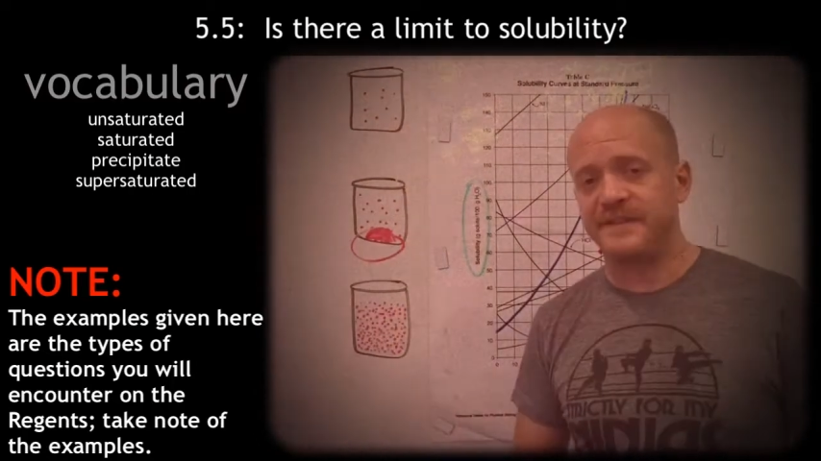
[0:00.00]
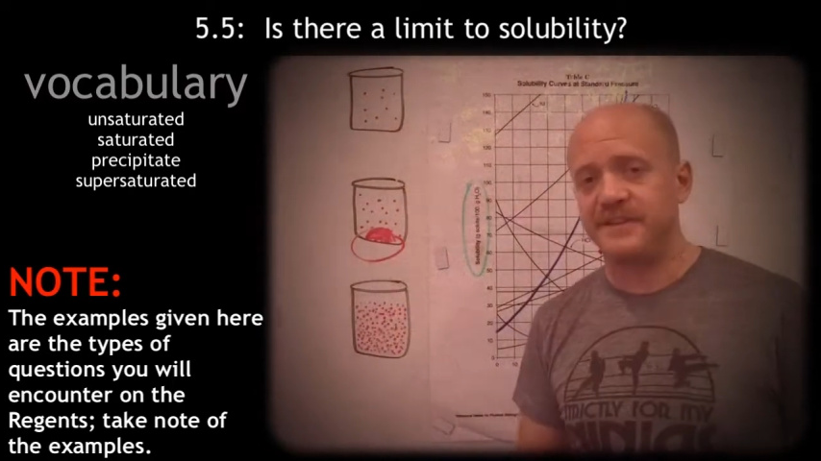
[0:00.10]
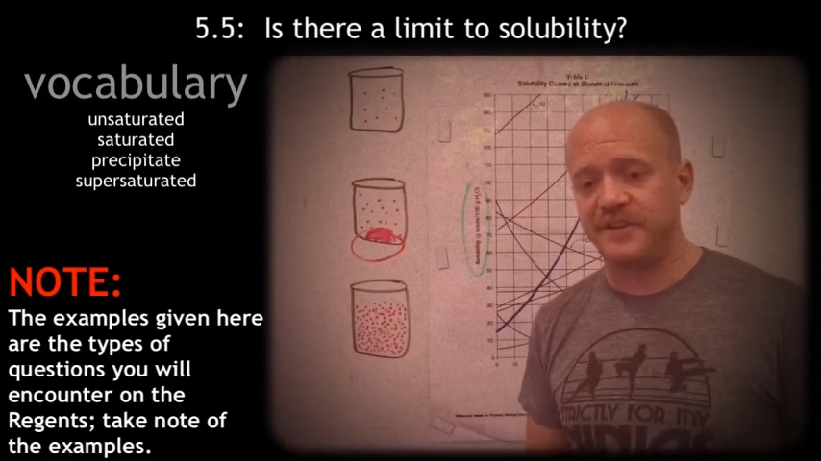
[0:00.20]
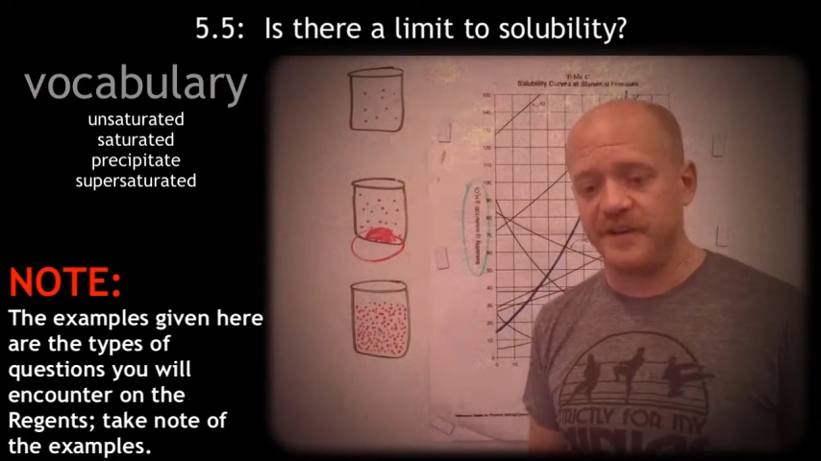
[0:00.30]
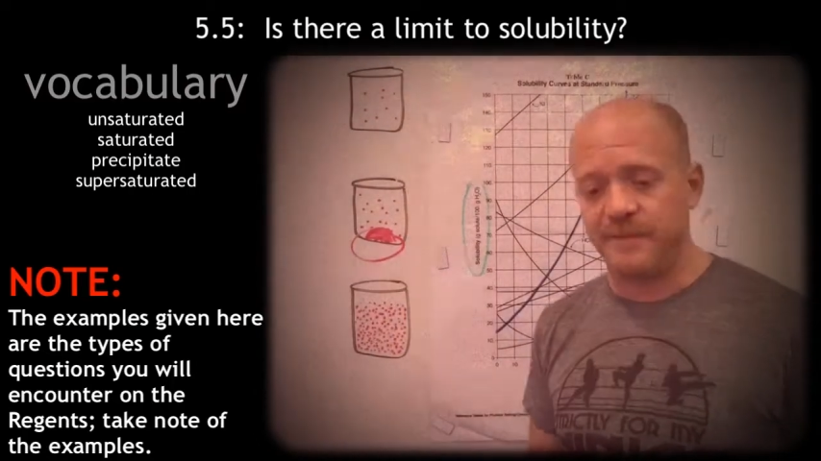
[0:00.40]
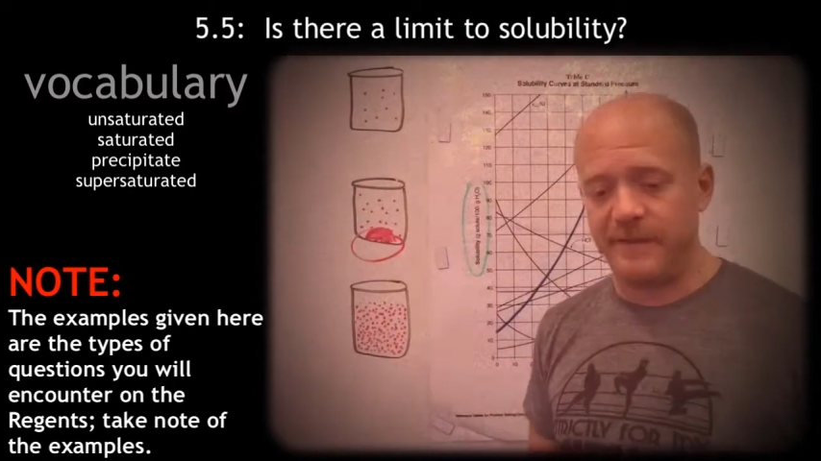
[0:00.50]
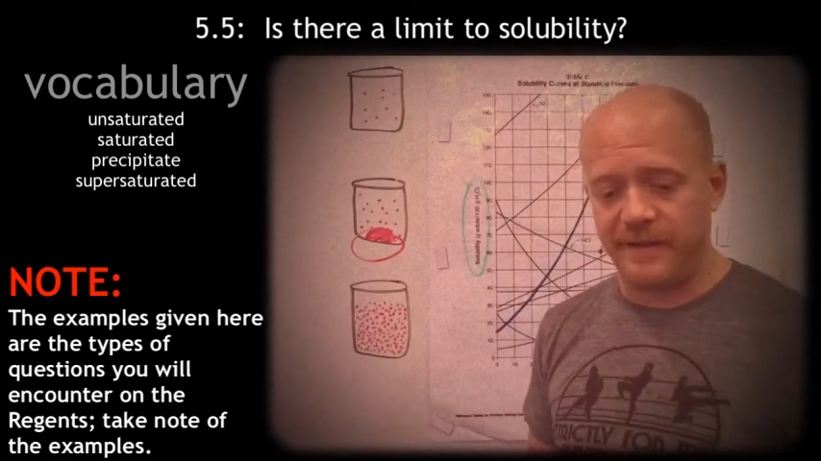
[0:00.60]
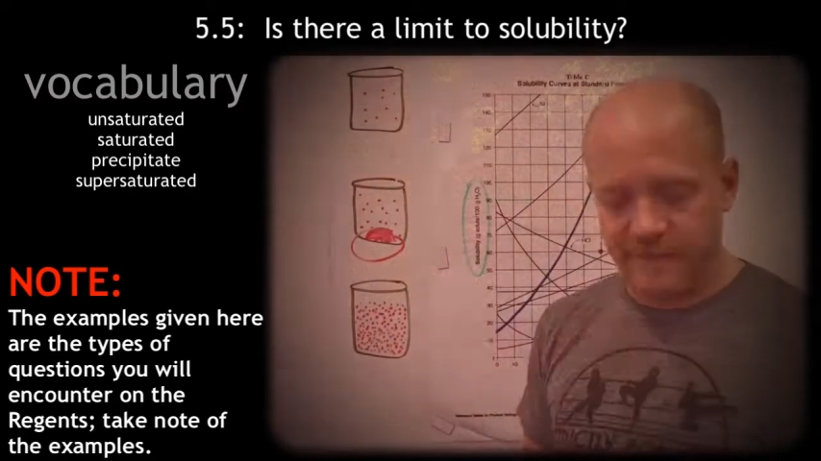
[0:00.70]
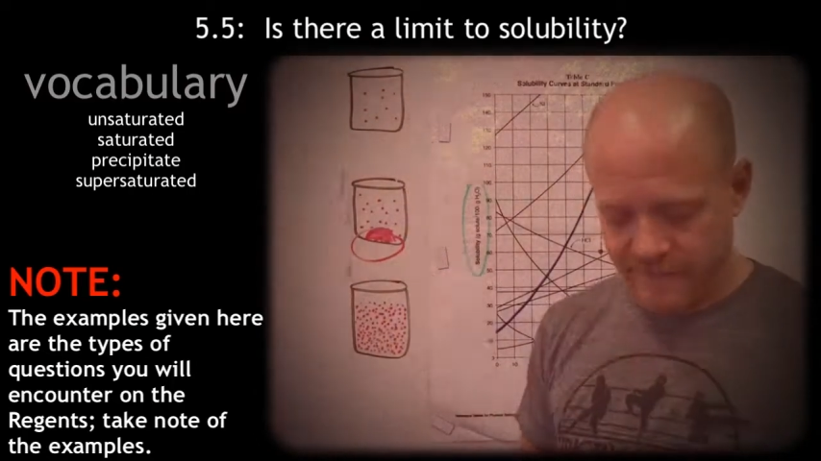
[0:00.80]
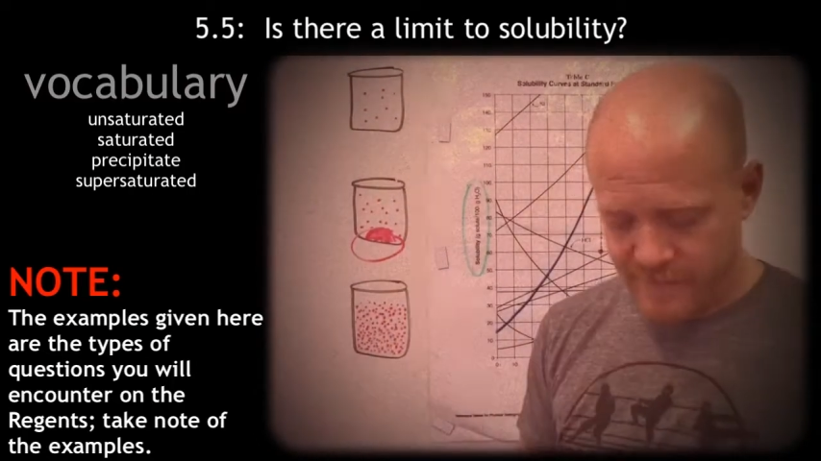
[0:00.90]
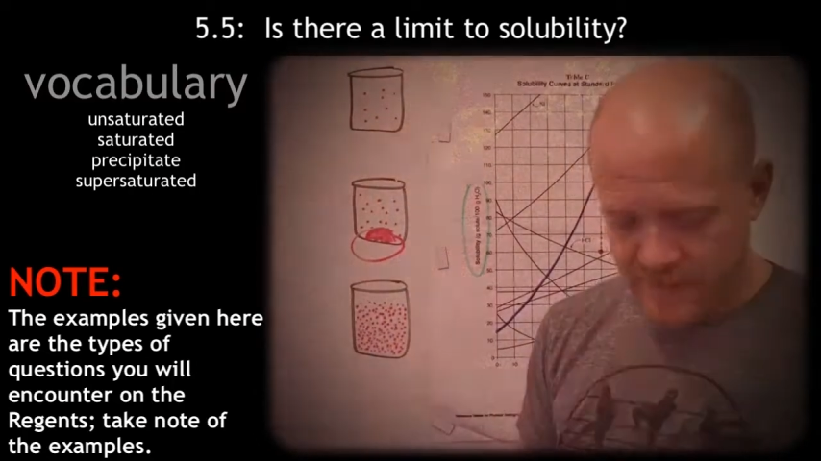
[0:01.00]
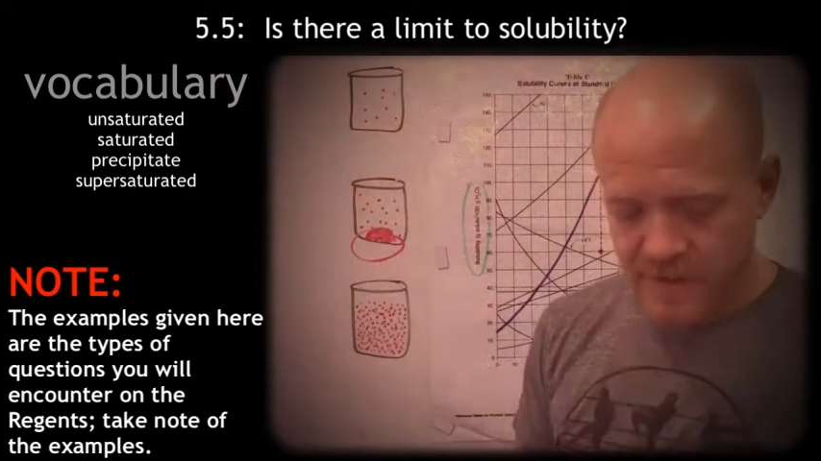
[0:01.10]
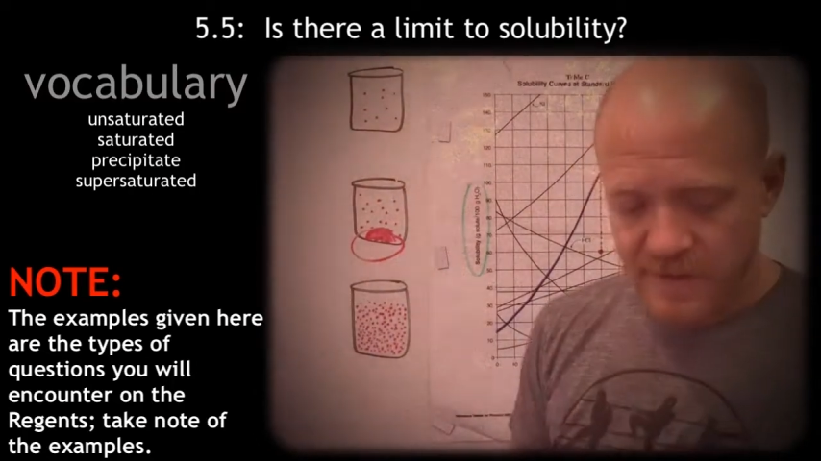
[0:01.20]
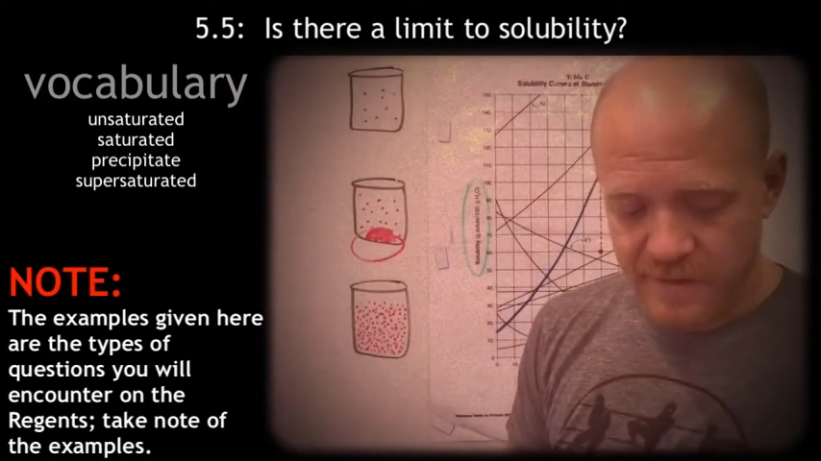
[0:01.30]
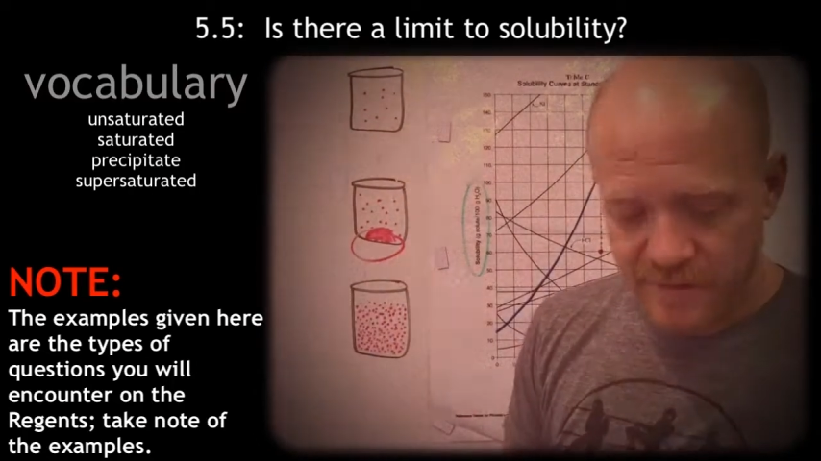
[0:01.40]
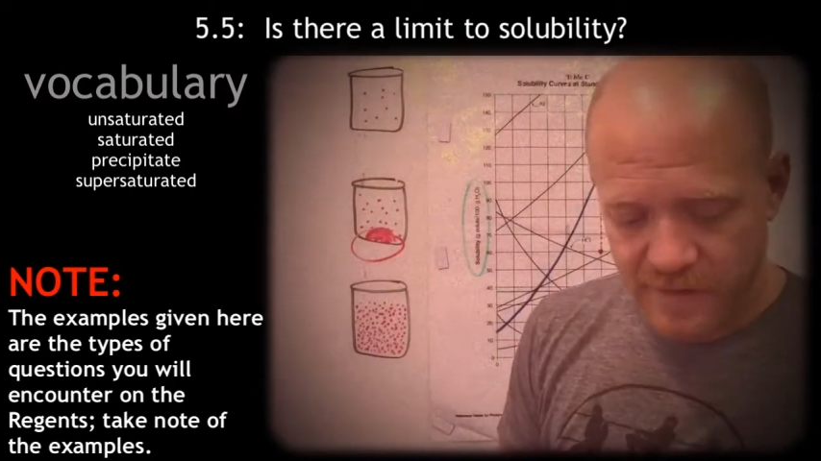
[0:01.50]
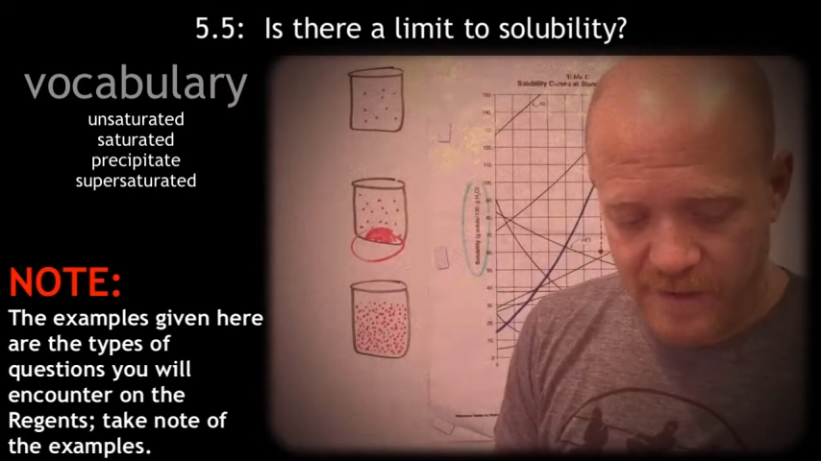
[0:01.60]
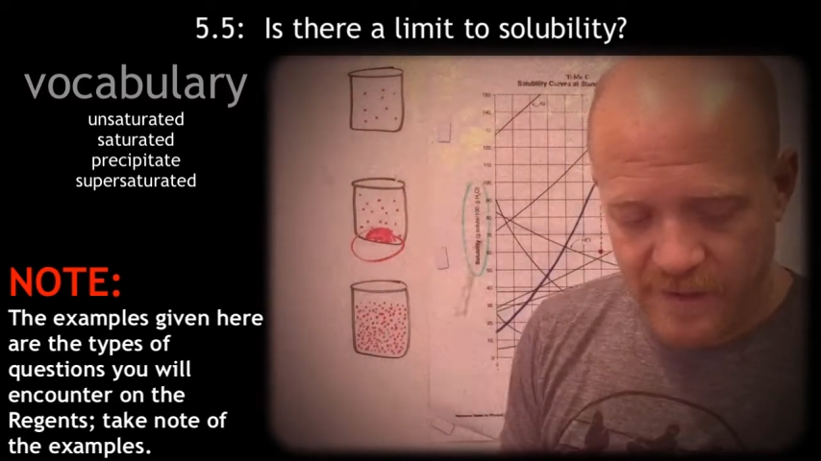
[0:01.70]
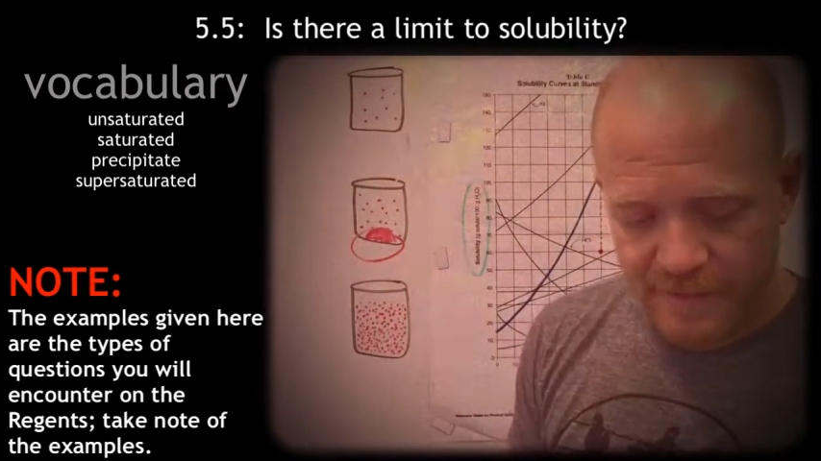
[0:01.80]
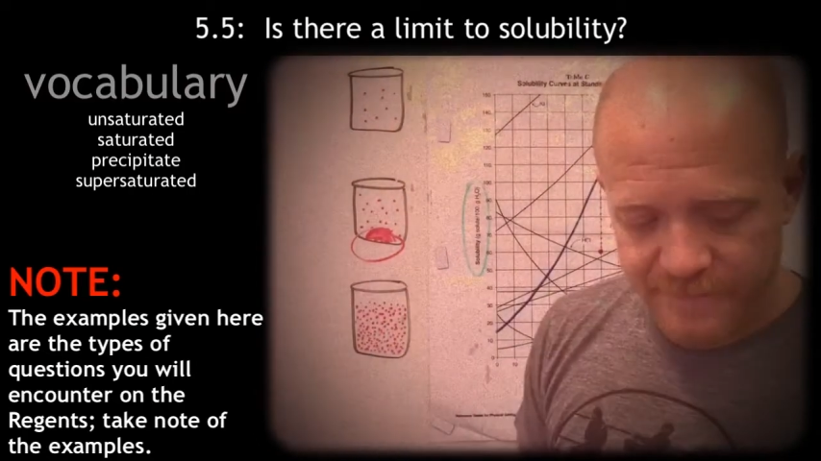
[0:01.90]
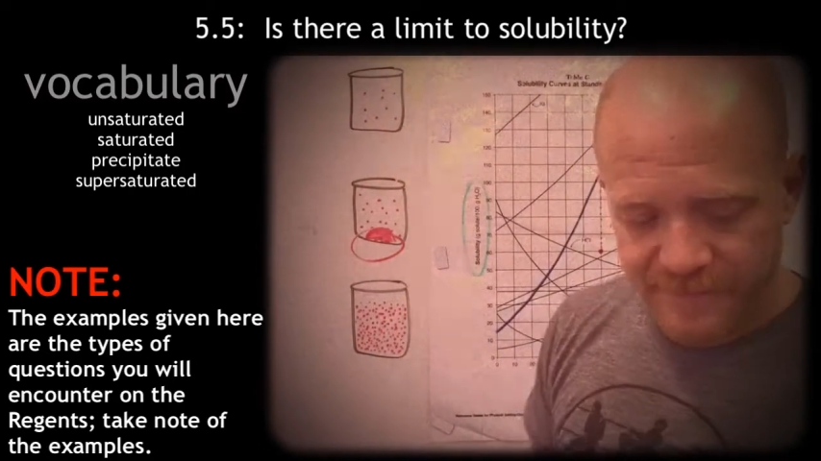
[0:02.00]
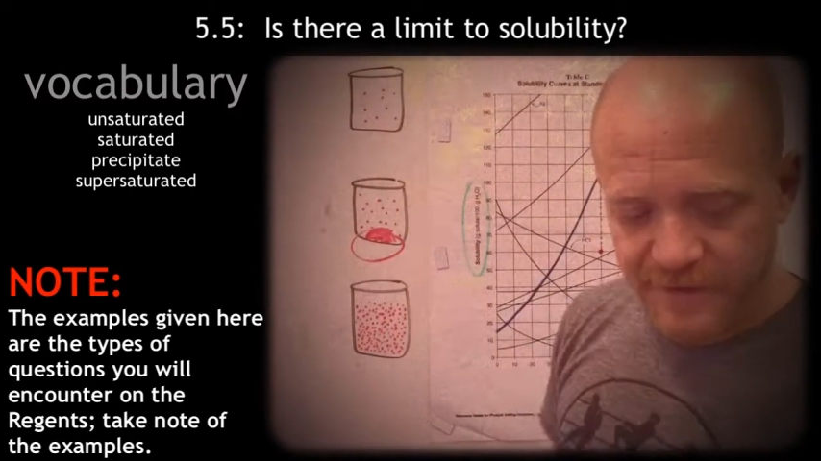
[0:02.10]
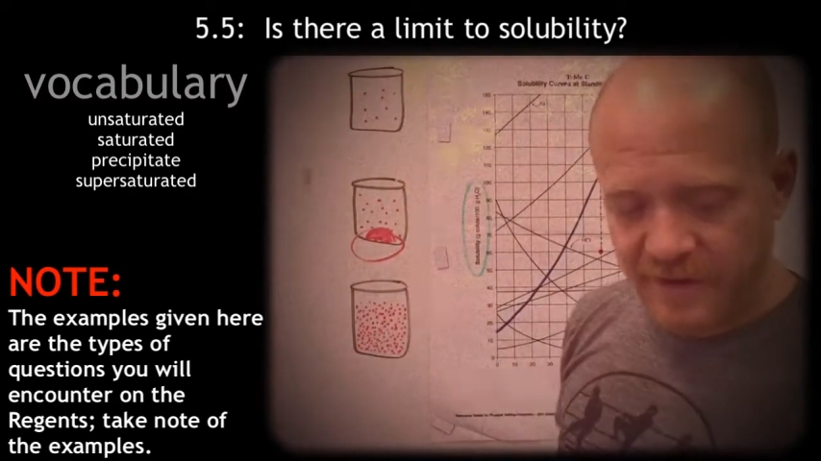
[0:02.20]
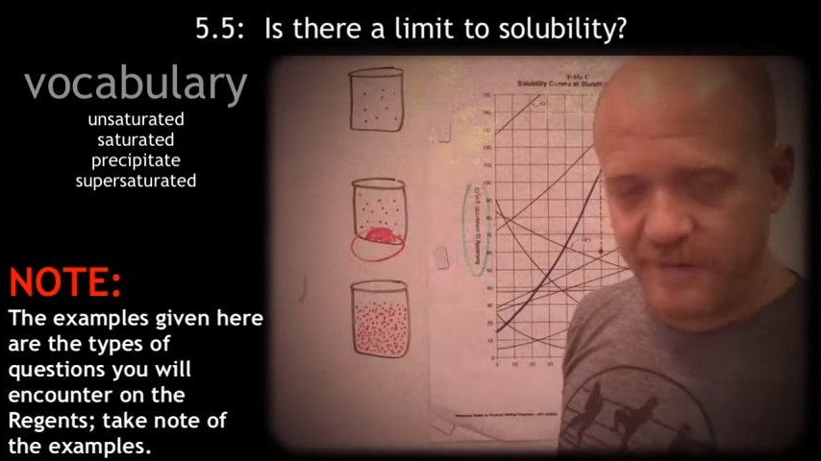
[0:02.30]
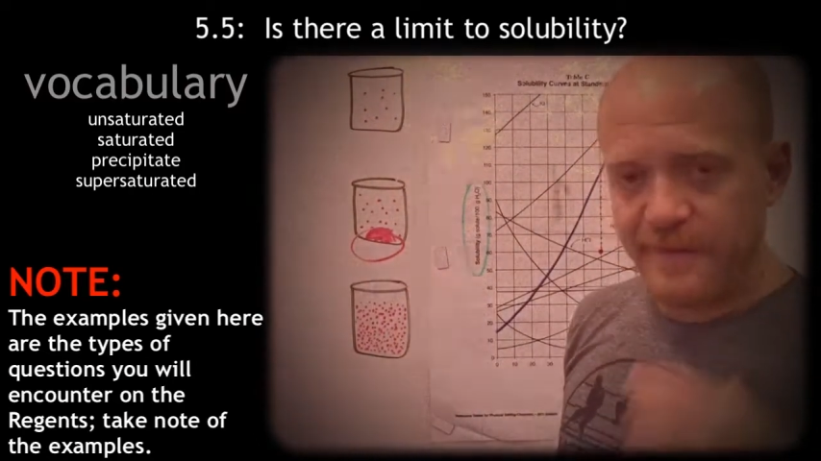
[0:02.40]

that you're going to